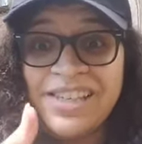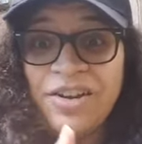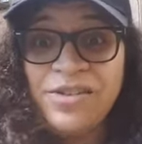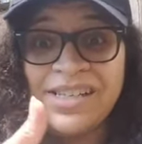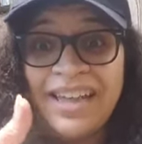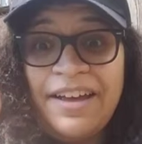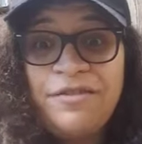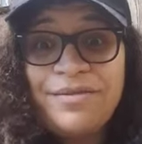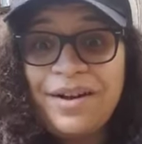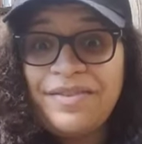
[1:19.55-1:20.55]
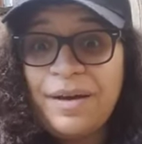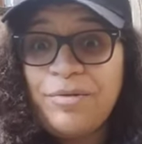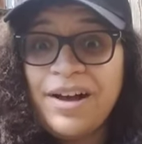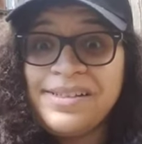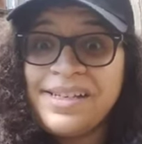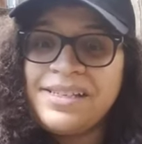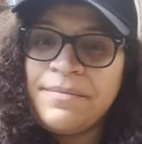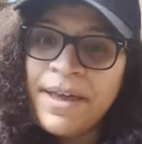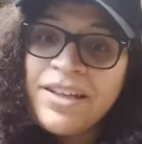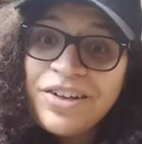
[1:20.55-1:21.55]
There is life throughout that process. It
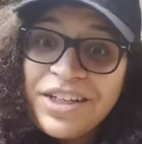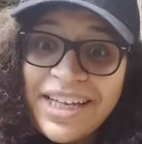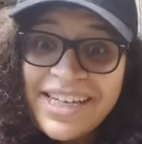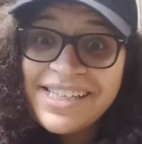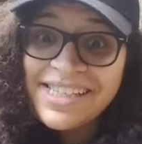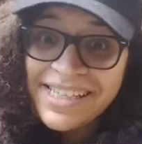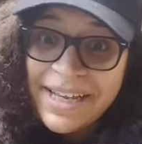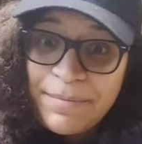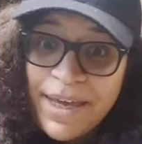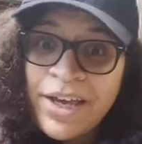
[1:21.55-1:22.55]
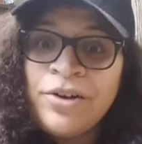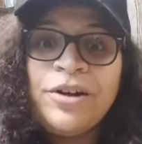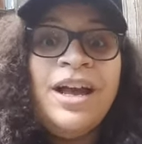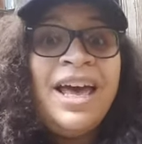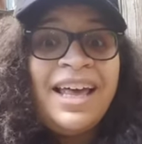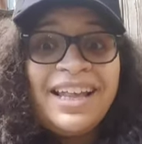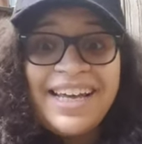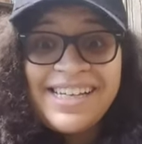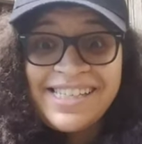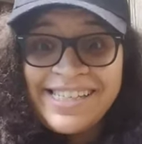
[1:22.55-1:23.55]
may look like it's sleeping or
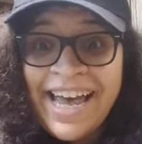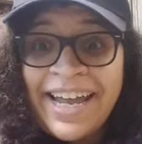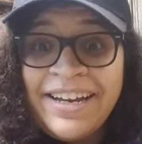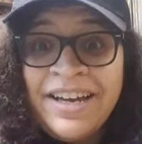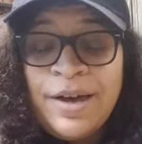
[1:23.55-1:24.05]
like it's dead,